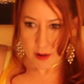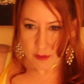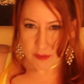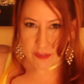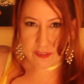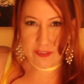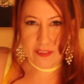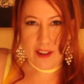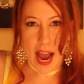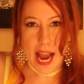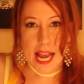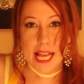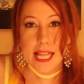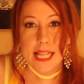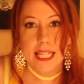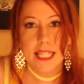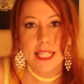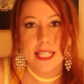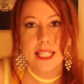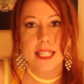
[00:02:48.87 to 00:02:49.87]

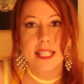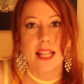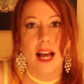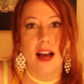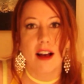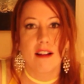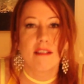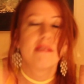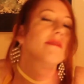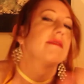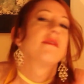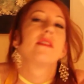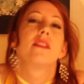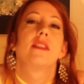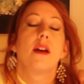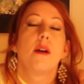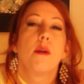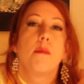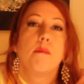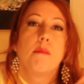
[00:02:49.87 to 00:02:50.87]
violence of
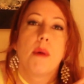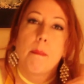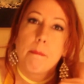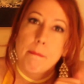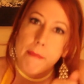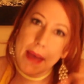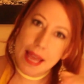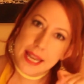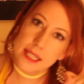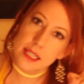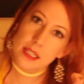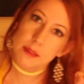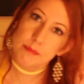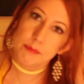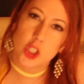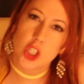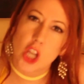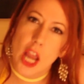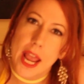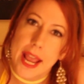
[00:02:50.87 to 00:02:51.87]
the
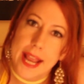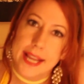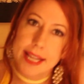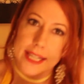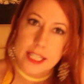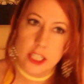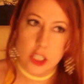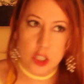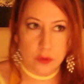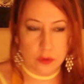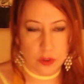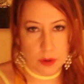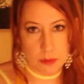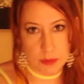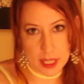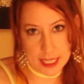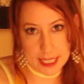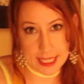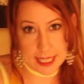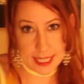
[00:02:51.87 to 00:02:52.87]
momentum change from
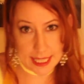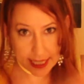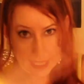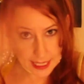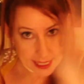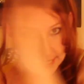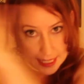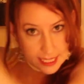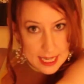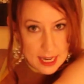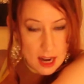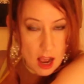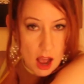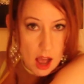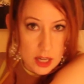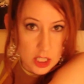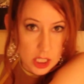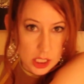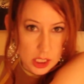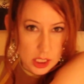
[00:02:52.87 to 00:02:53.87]
the
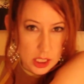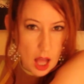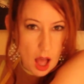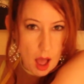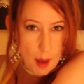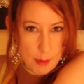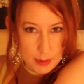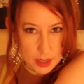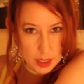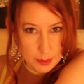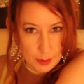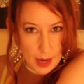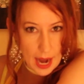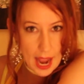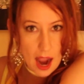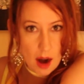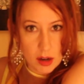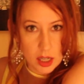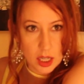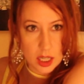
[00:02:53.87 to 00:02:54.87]
1600 kilometers per
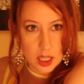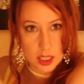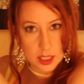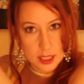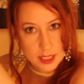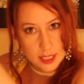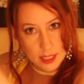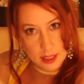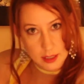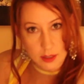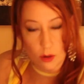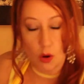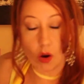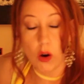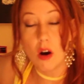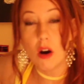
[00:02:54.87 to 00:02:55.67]
hour to,